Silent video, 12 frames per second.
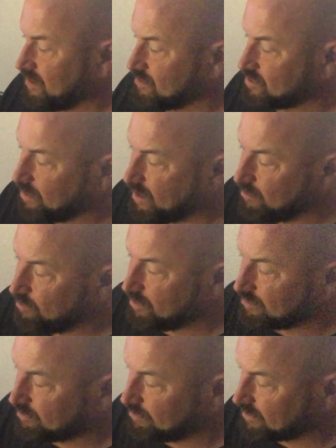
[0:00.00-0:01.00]
So I
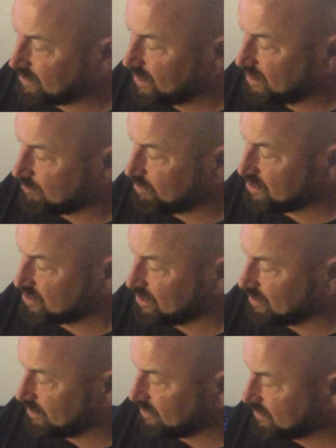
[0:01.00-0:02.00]
went through the calibration
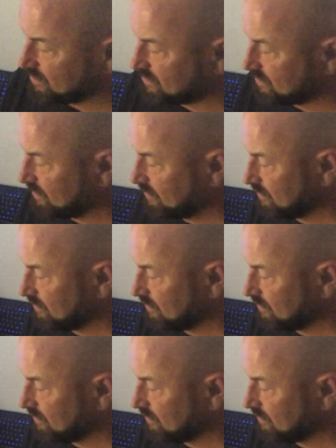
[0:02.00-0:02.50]
on this.